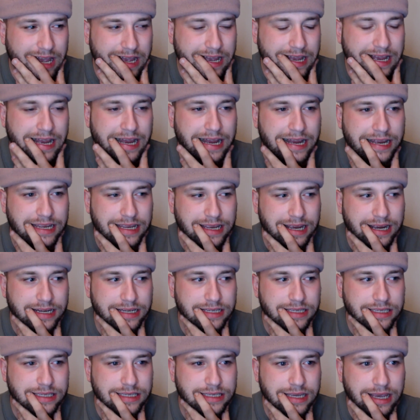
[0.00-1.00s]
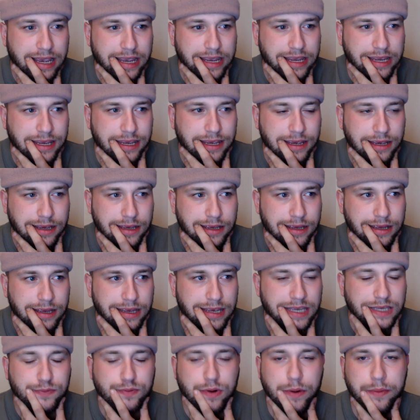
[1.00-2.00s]
I, I'd say
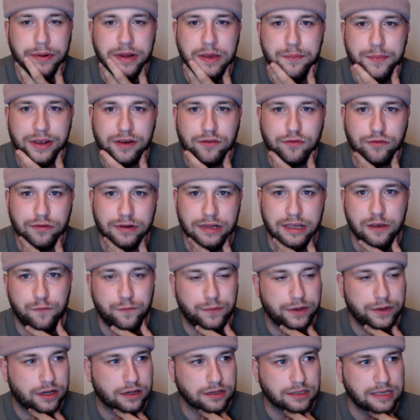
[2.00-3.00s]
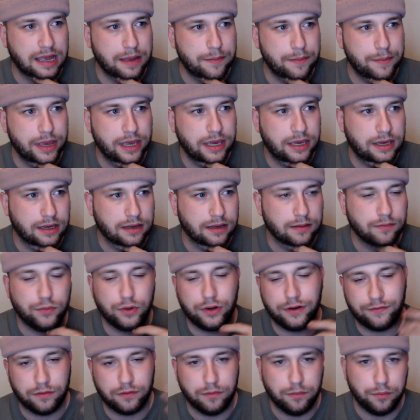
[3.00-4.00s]
it's probably a big relief because they're making
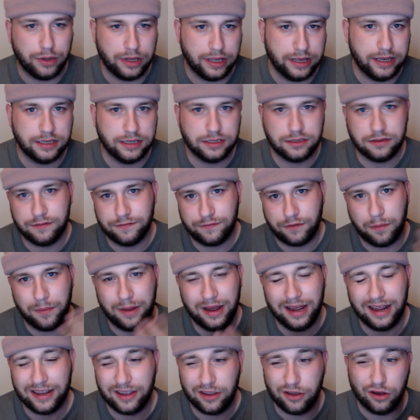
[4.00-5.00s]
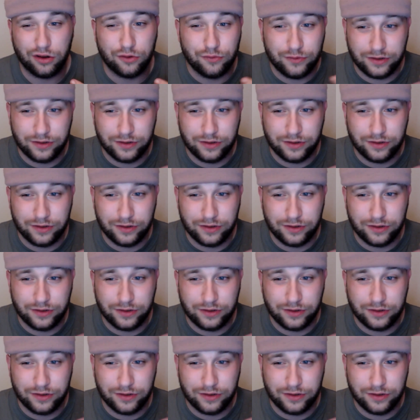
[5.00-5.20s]
money from Blitz and from Icon,